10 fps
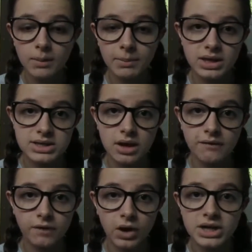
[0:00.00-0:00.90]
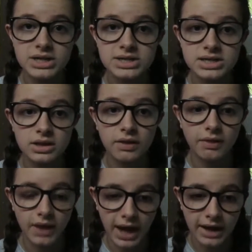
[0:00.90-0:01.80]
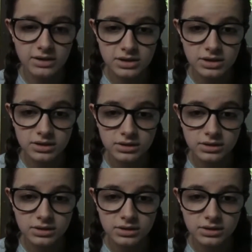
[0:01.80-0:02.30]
because I find that